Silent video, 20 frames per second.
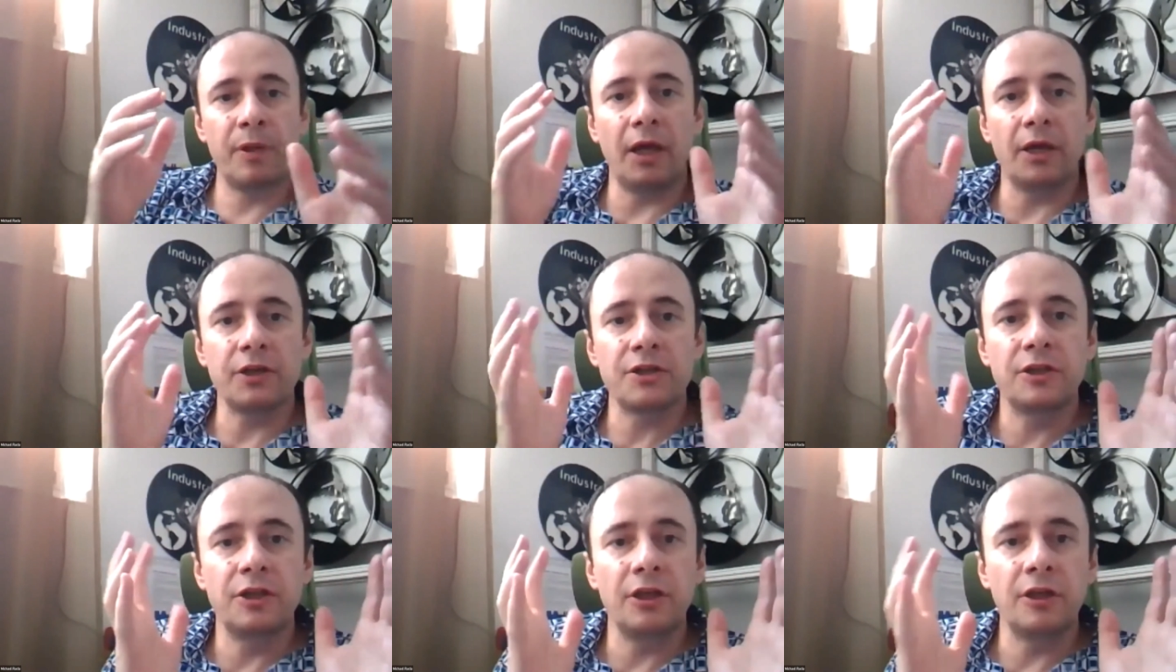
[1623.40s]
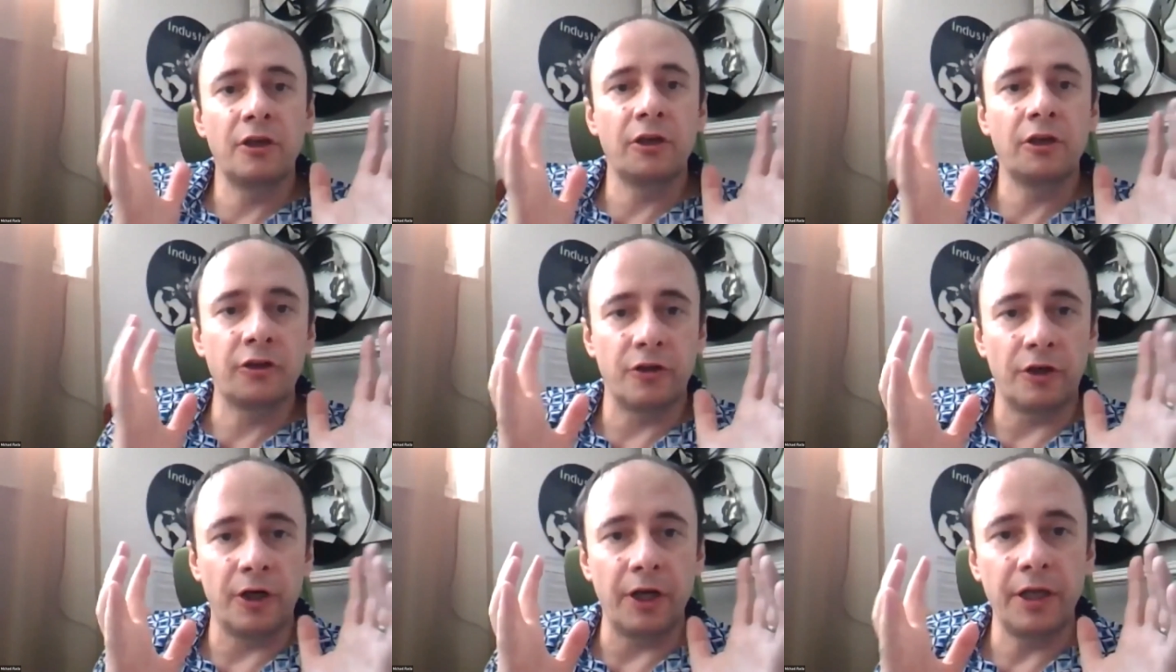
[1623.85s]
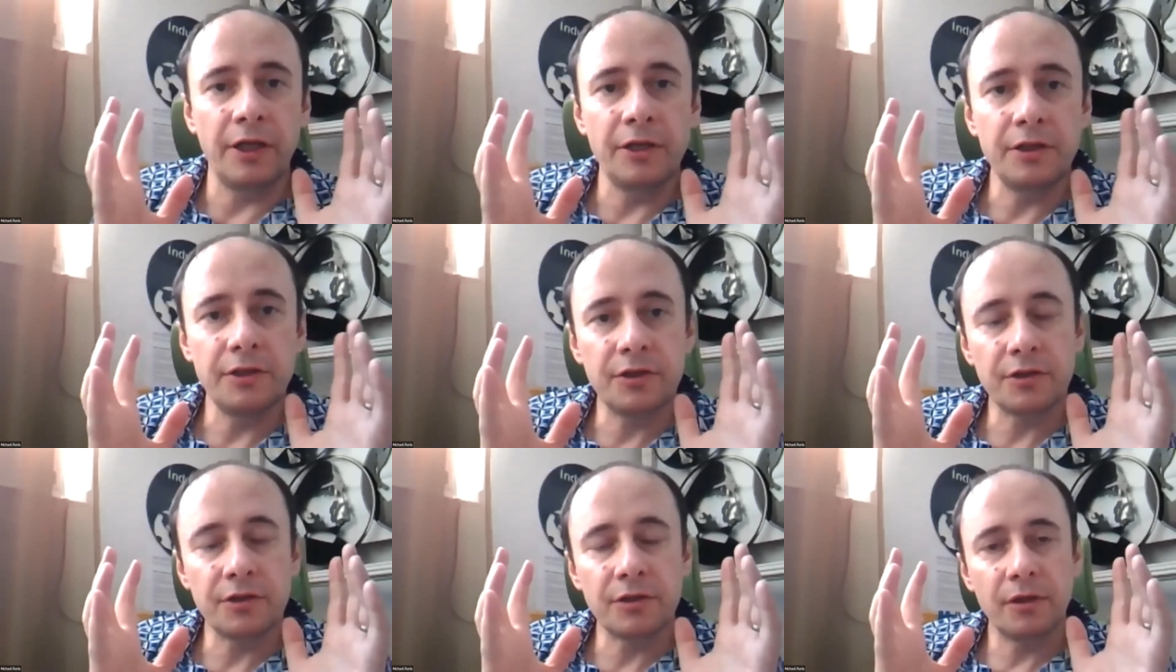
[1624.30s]
plastic
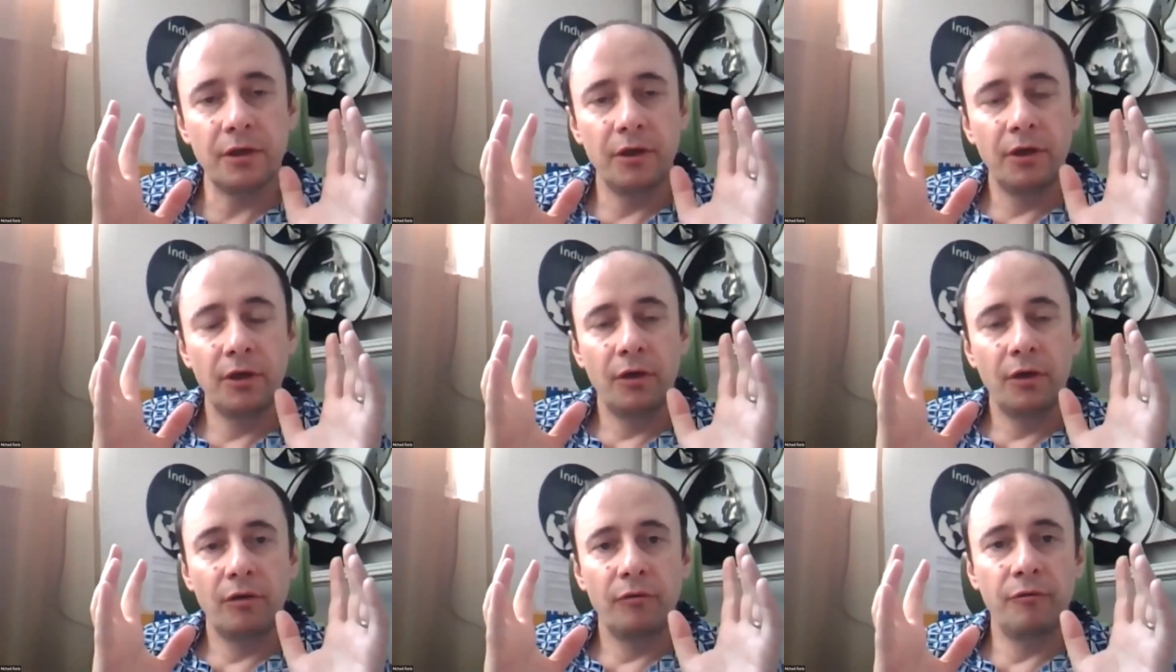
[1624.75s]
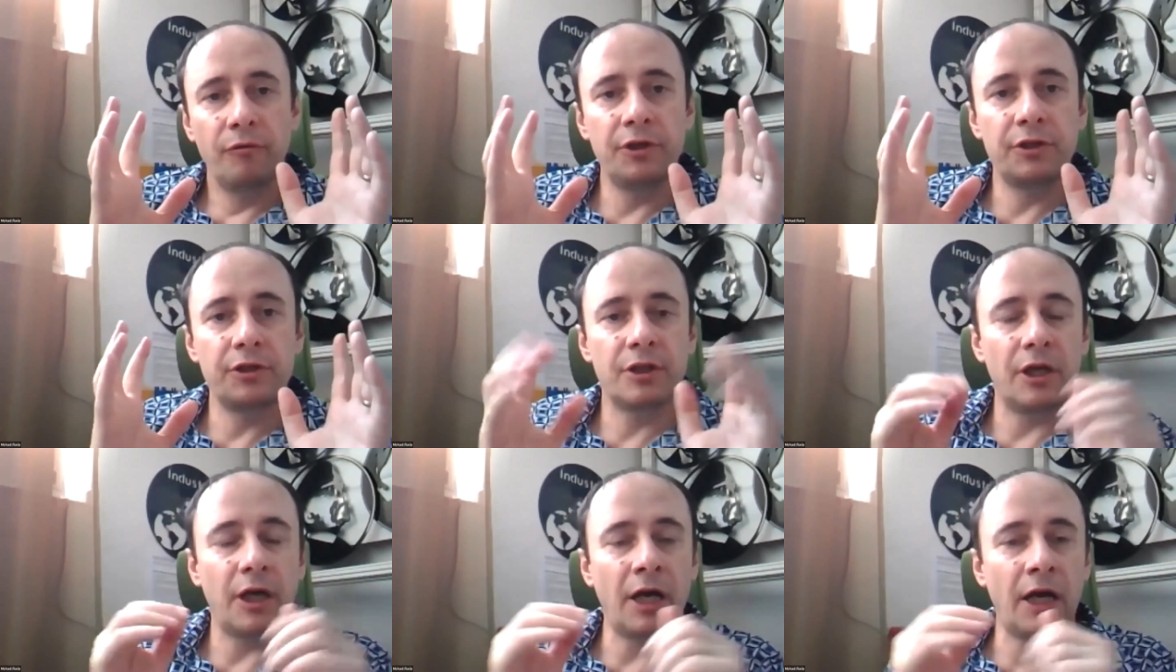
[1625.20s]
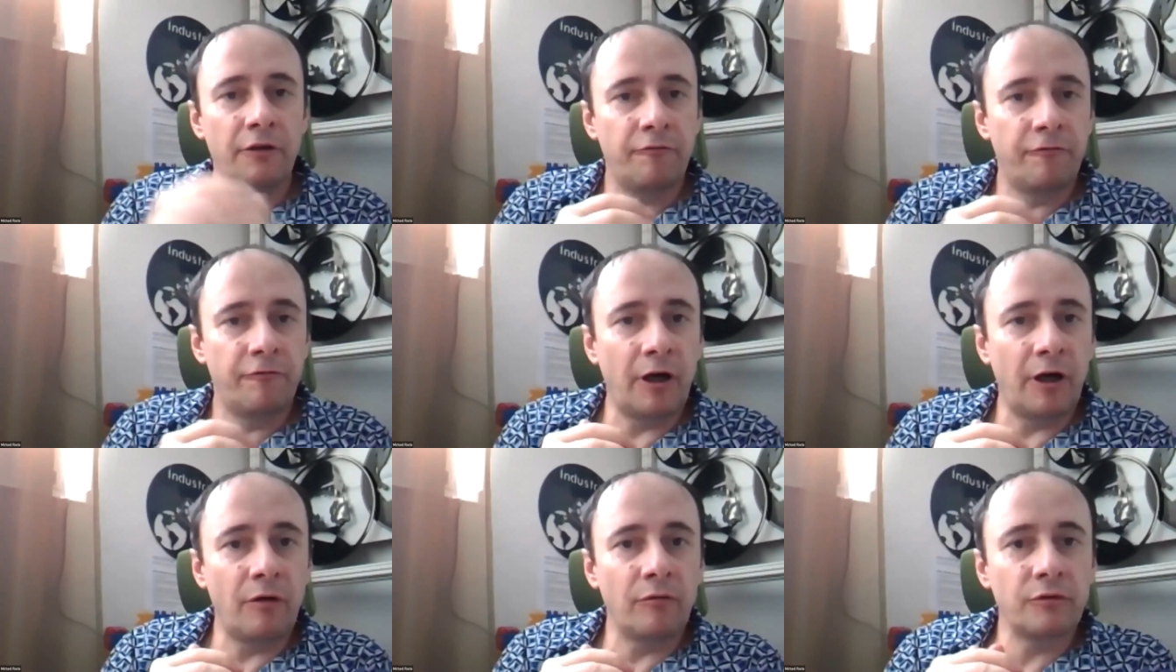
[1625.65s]
crates, which I
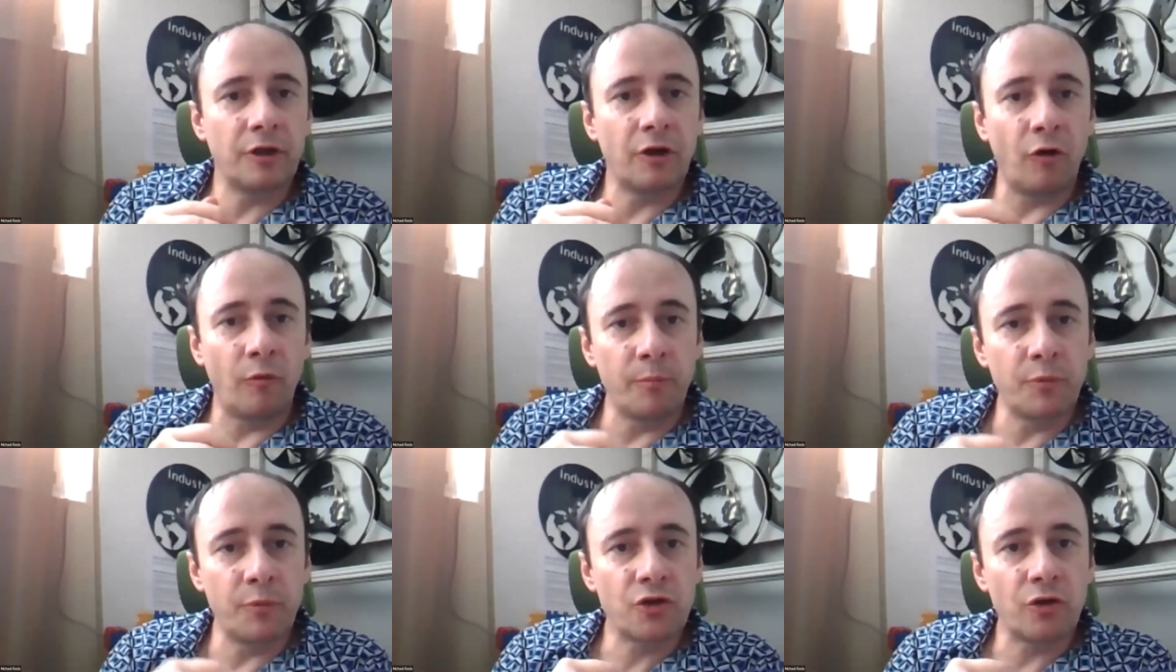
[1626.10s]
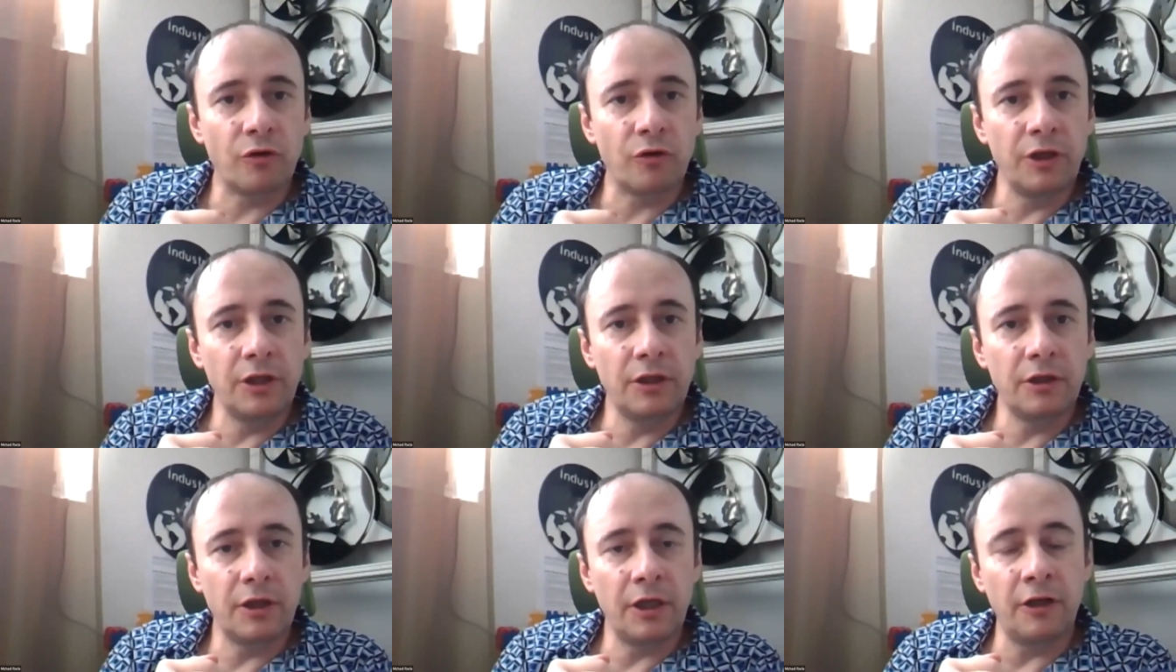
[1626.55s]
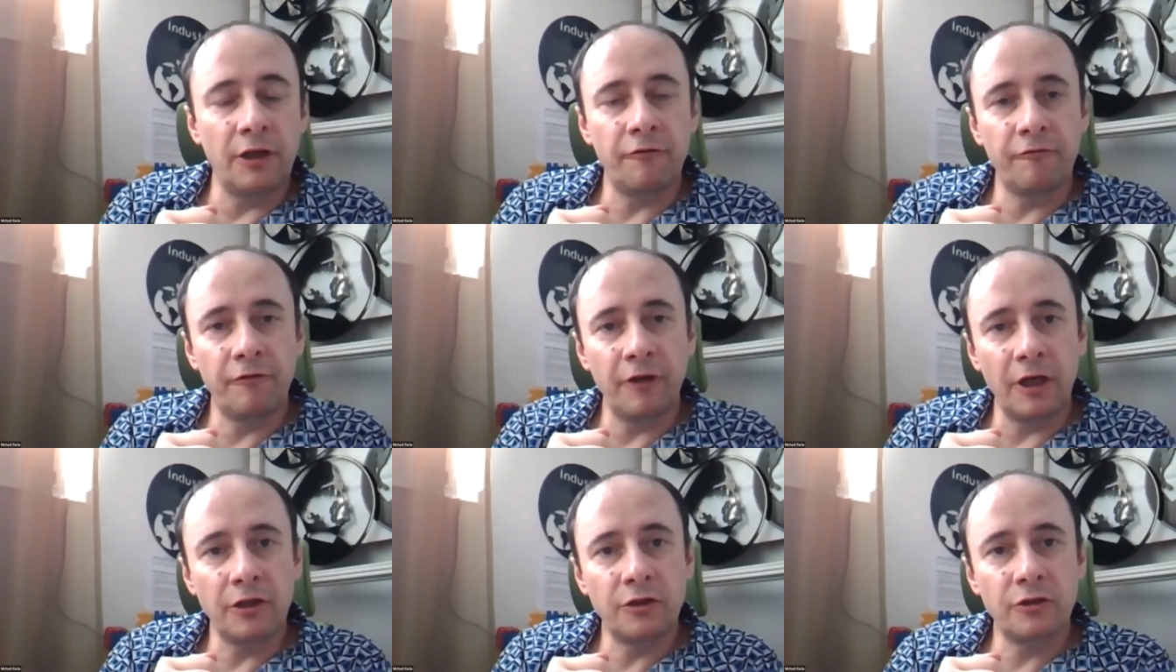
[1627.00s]
found obsolete in
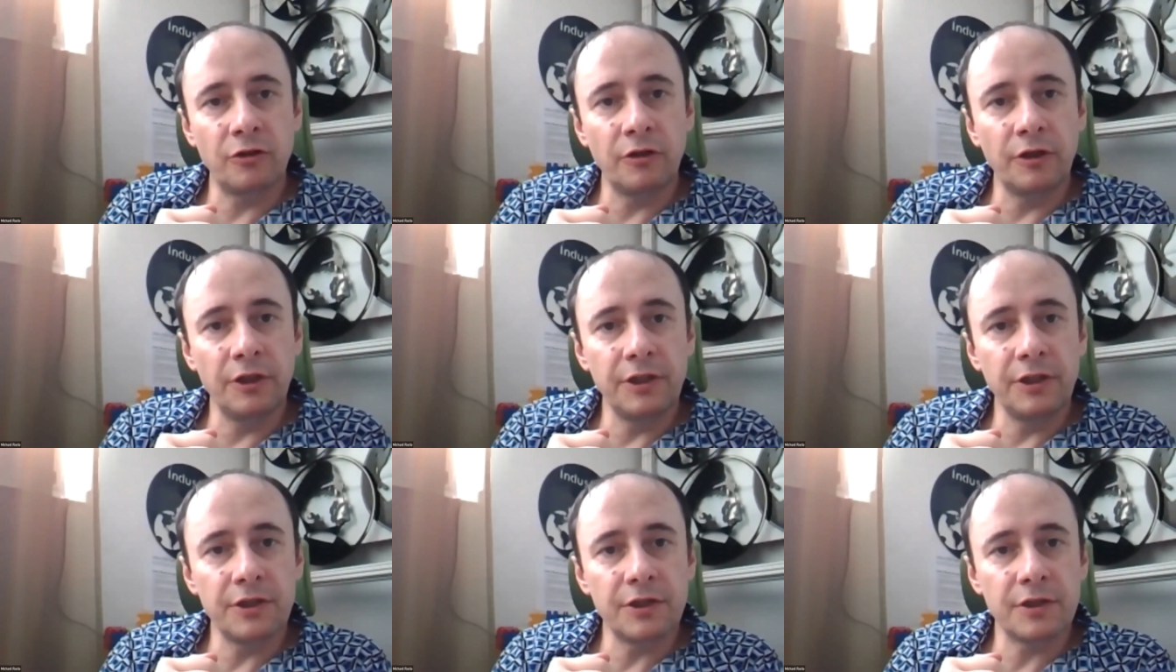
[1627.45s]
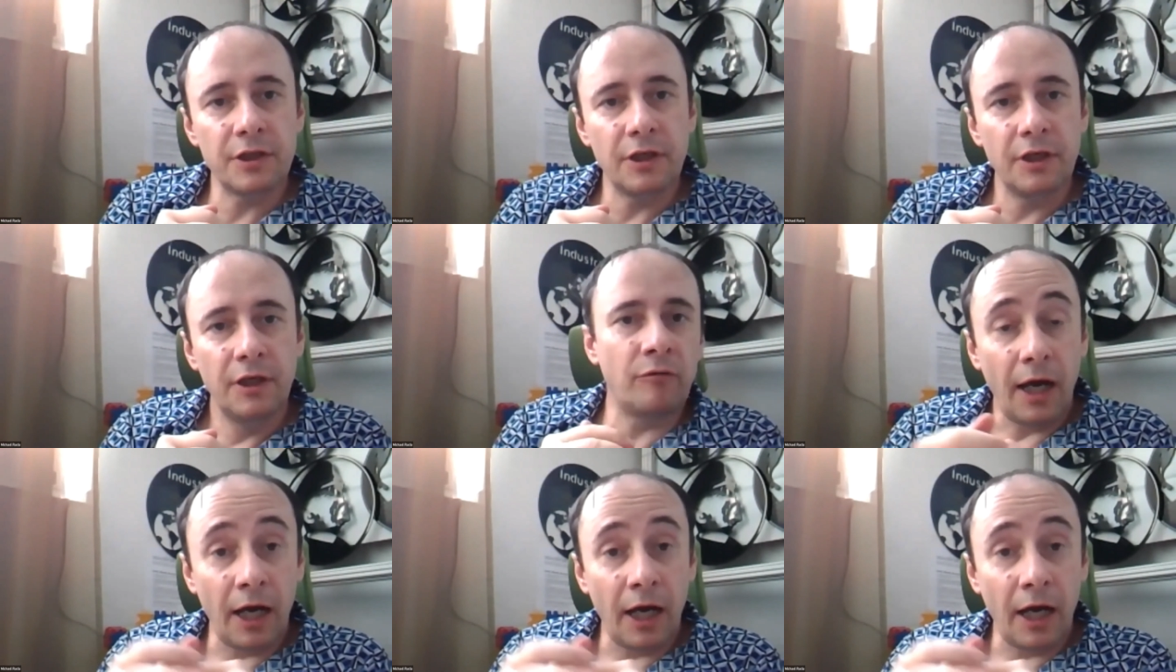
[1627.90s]
factories.